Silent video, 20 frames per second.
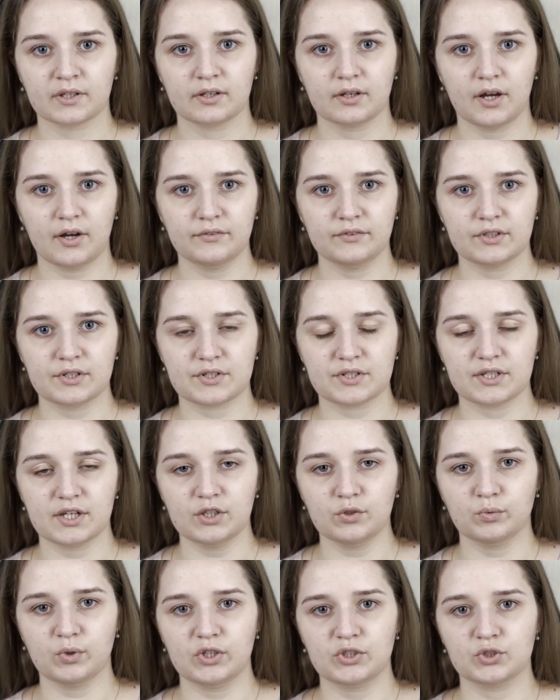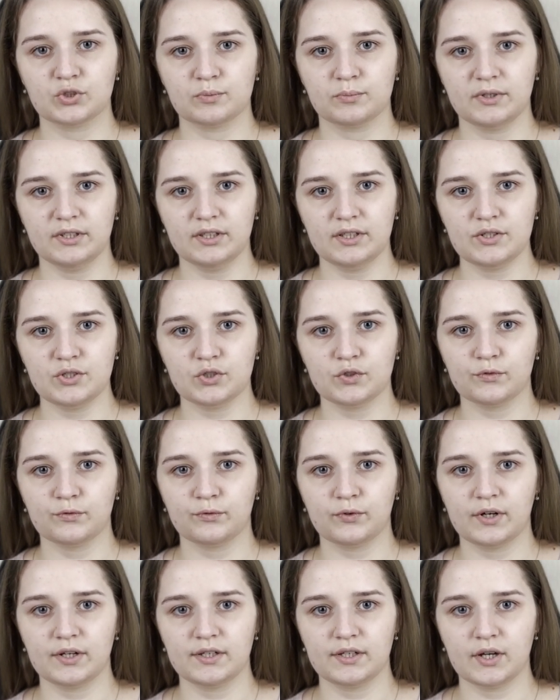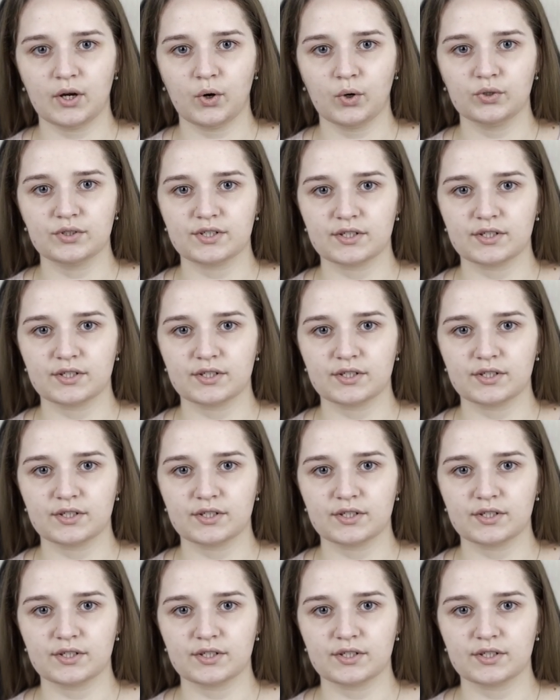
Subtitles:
After that, wait 2 minutes to find out